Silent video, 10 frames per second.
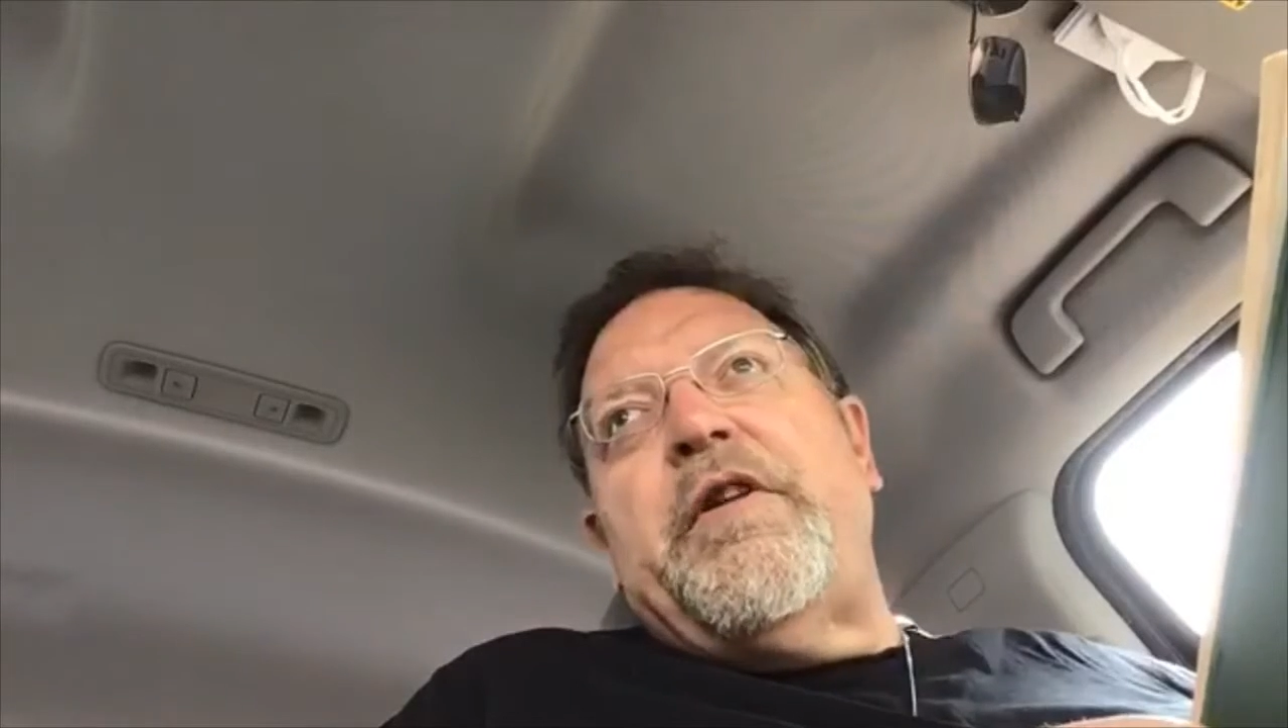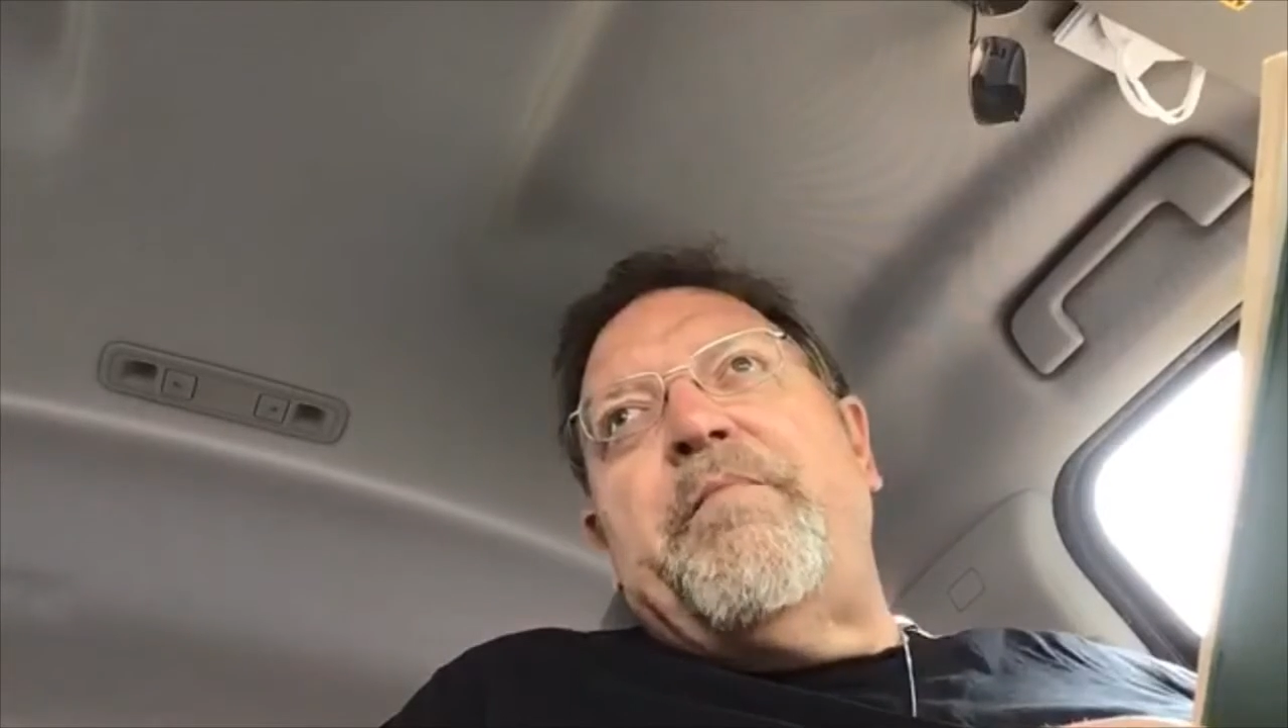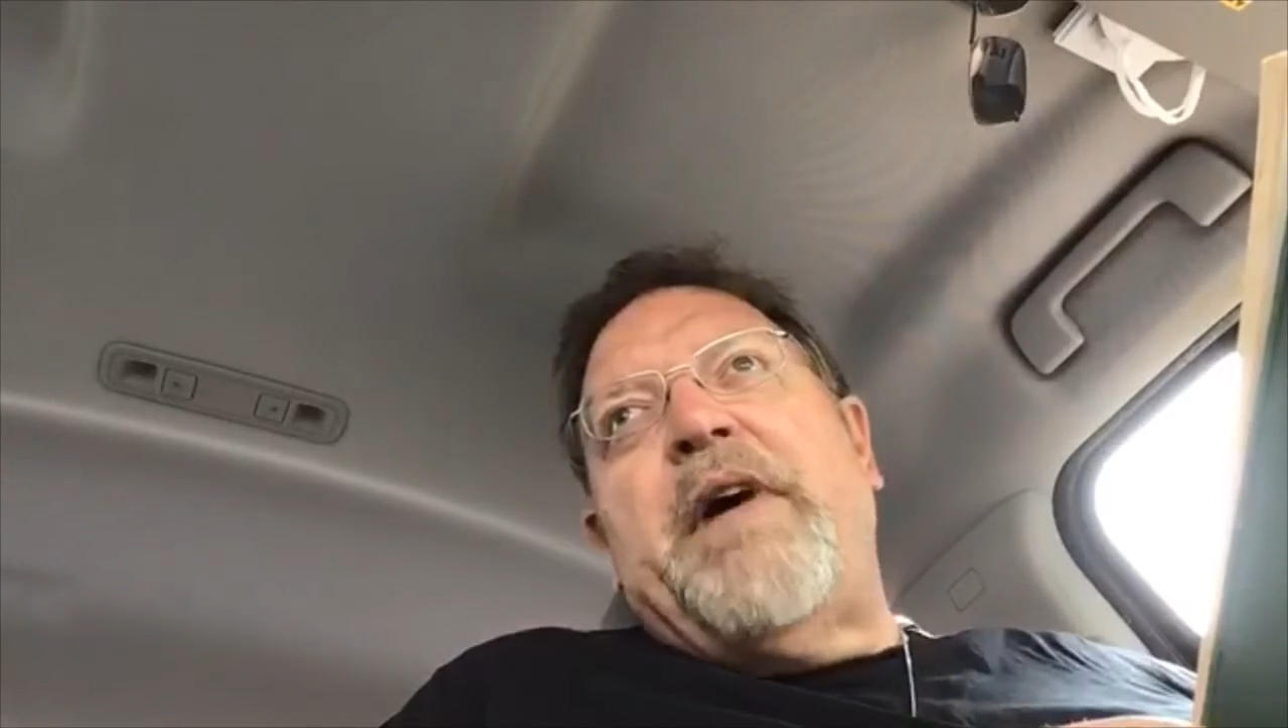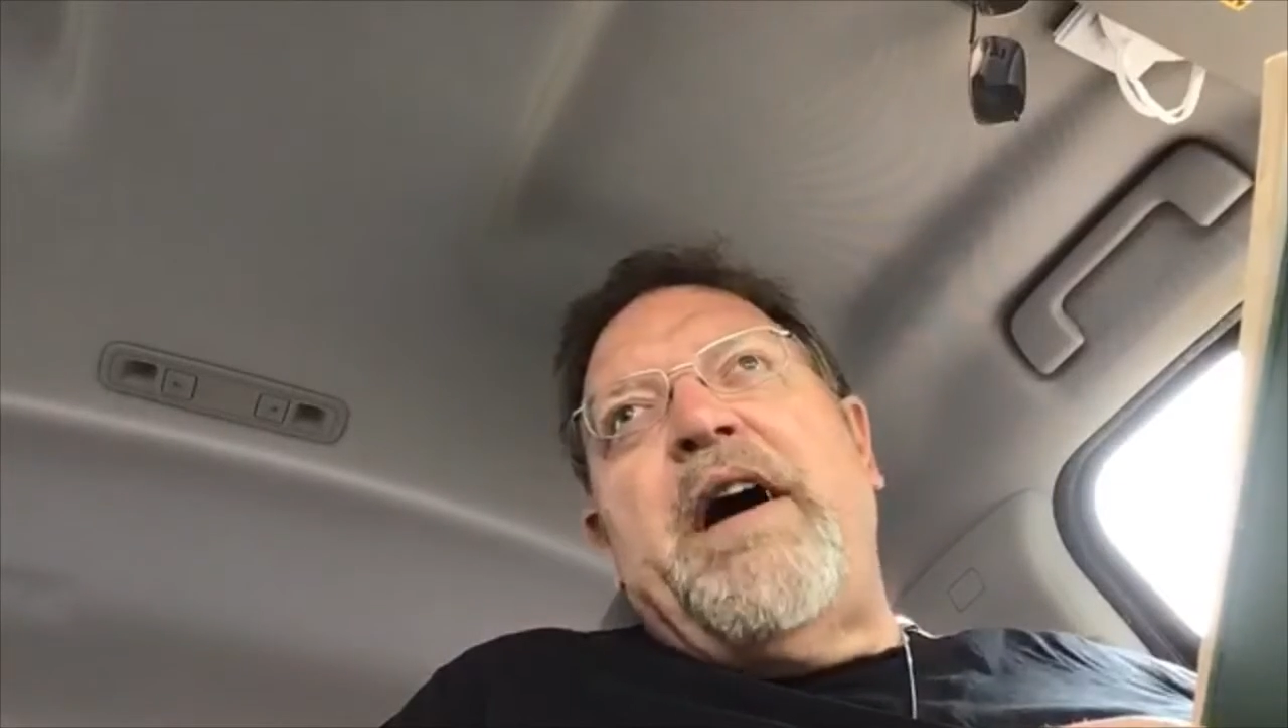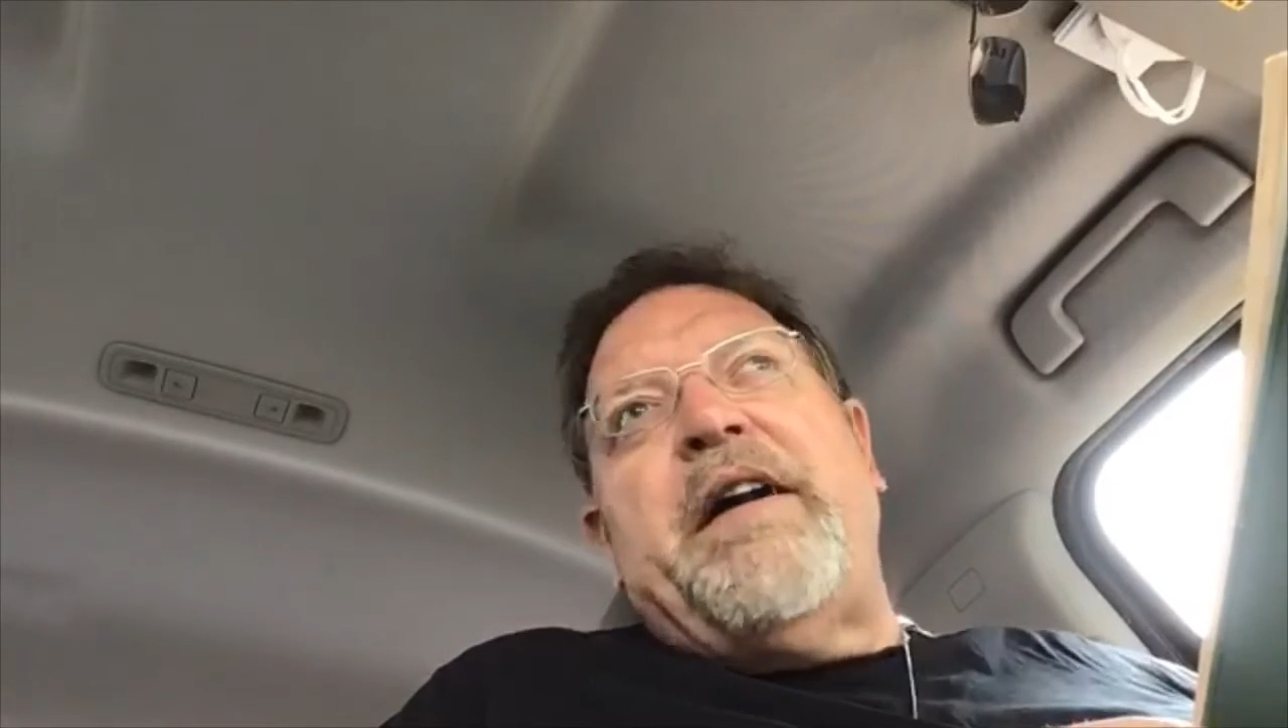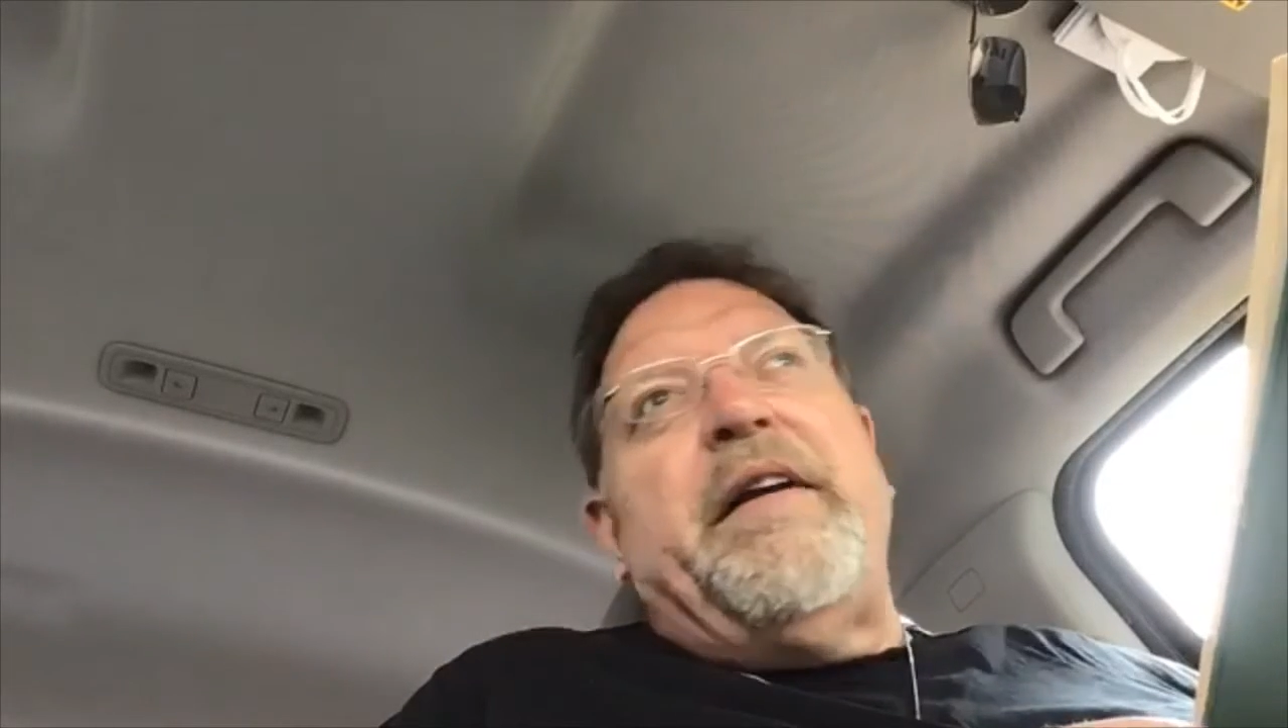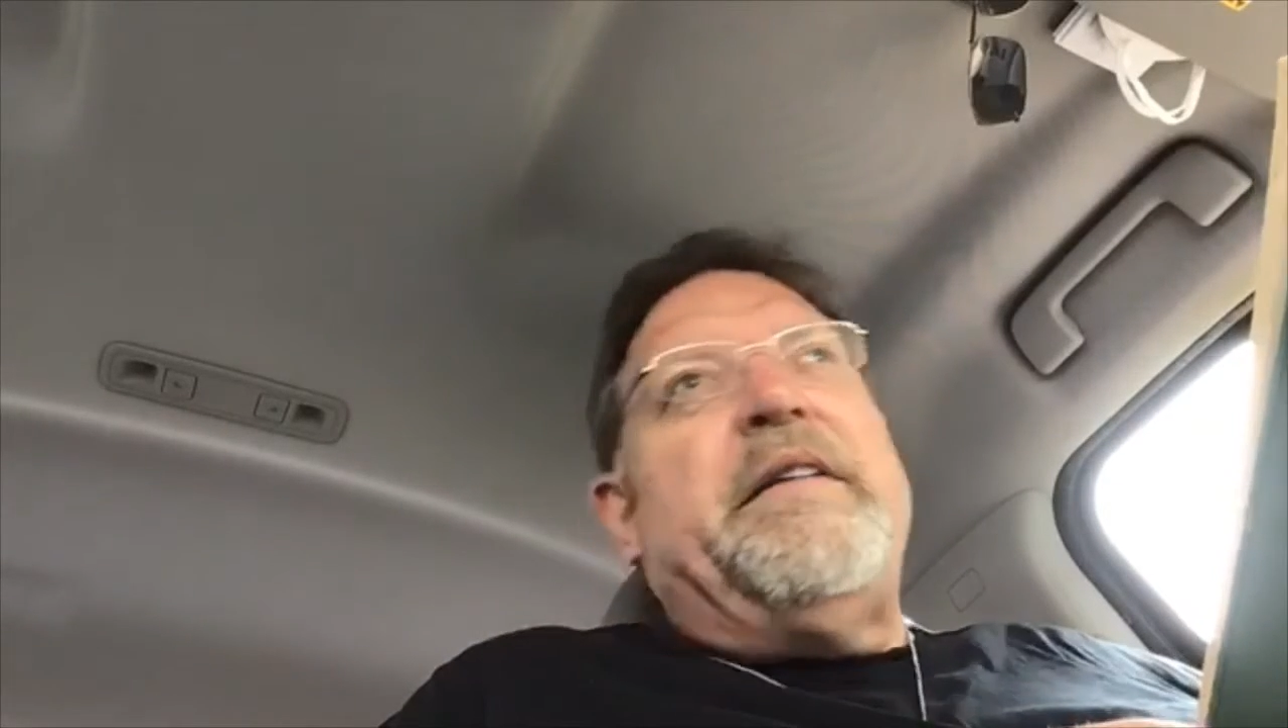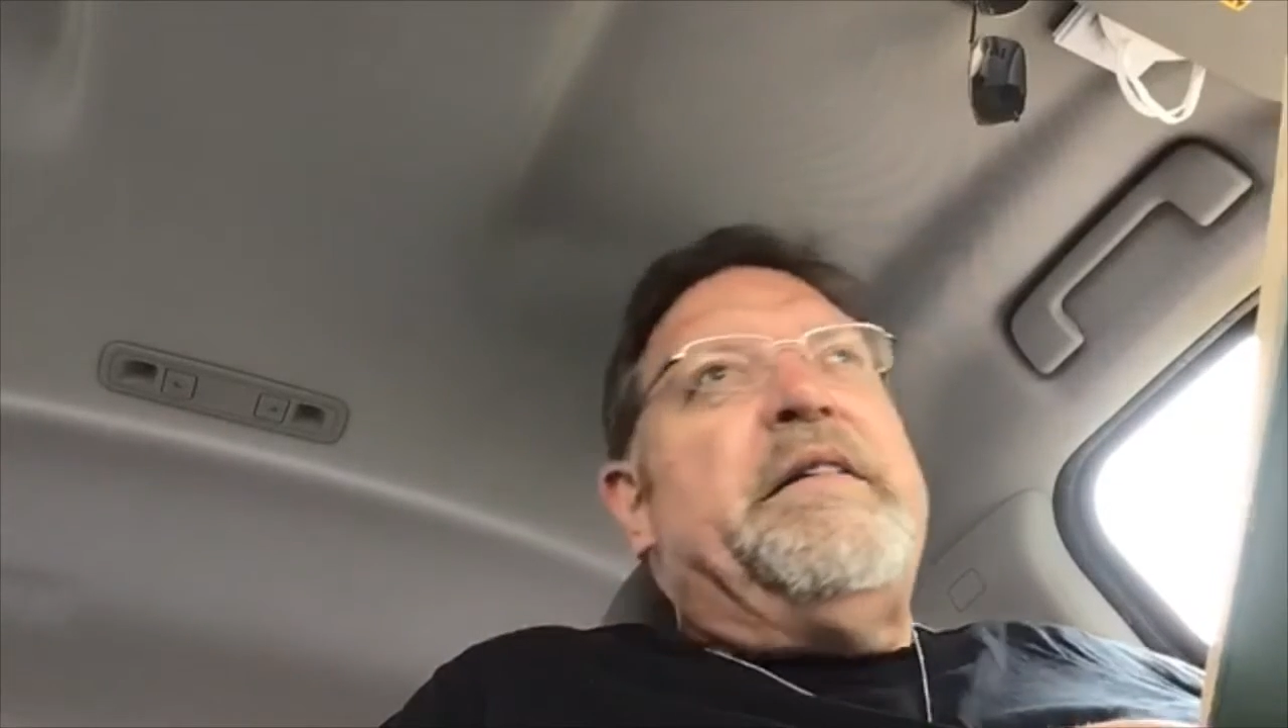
and body.